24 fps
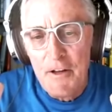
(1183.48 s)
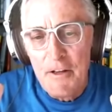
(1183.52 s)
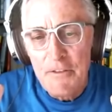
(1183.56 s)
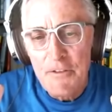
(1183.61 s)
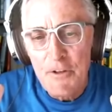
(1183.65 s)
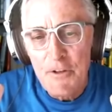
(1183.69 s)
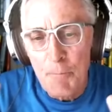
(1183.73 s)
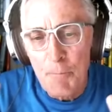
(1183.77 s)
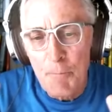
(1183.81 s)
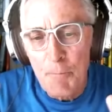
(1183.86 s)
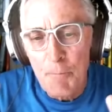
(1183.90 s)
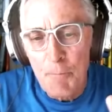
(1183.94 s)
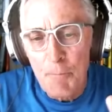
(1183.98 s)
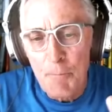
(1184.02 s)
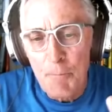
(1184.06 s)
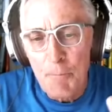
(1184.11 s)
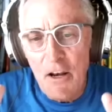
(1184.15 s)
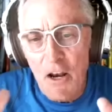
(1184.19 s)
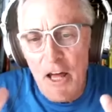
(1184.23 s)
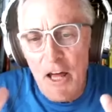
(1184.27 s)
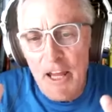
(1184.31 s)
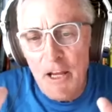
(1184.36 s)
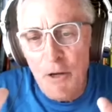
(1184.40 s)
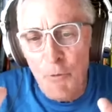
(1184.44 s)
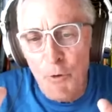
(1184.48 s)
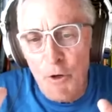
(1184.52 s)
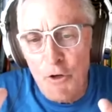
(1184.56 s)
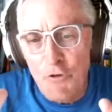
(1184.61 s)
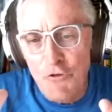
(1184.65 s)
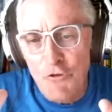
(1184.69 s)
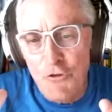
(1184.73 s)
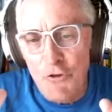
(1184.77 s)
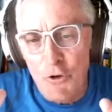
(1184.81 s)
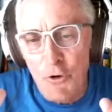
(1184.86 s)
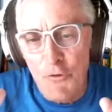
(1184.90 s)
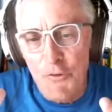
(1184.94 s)
their body
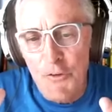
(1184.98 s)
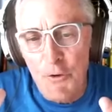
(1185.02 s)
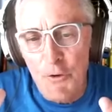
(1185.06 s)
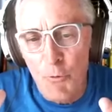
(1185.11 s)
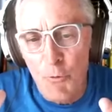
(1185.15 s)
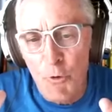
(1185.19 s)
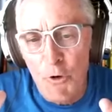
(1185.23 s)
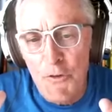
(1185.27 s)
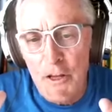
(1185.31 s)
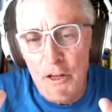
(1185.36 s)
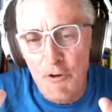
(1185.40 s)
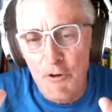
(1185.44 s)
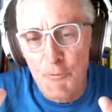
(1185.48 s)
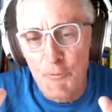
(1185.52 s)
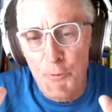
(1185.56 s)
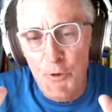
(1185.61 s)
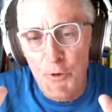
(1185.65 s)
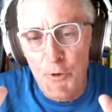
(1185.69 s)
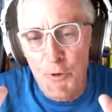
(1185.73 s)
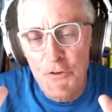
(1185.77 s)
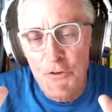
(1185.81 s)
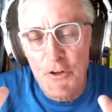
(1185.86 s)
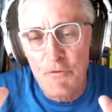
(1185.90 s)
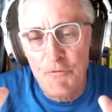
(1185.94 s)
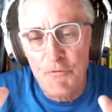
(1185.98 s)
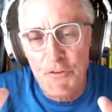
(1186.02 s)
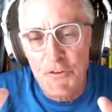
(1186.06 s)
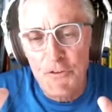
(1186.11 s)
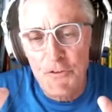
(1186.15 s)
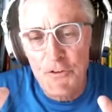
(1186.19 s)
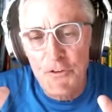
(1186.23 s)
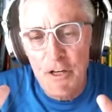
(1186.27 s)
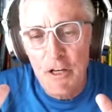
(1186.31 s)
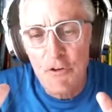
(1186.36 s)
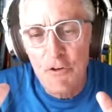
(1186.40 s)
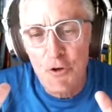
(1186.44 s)
language. You know, that, were they expressing
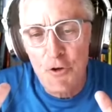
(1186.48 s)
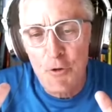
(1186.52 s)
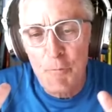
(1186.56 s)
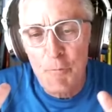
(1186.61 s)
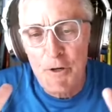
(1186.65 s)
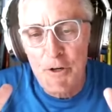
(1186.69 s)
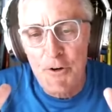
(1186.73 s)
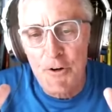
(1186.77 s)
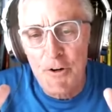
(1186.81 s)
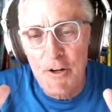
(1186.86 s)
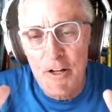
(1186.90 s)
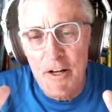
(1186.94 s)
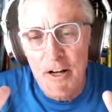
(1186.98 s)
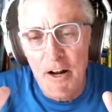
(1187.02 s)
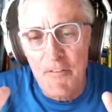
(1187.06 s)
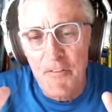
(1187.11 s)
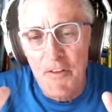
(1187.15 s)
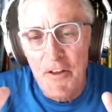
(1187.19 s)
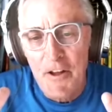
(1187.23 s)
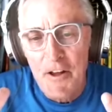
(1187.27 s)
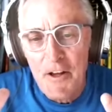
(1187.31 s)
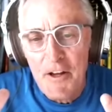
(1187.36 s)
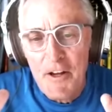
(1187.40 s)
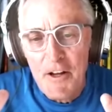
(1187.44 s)
fatigue to me or not?